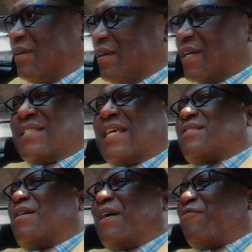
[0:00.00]
Because that's
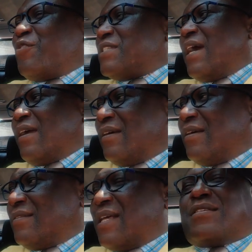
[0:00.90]
not my forte.
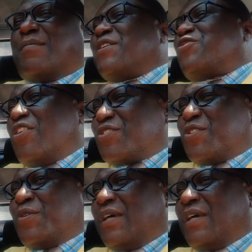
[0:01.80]
That's not my strong suit.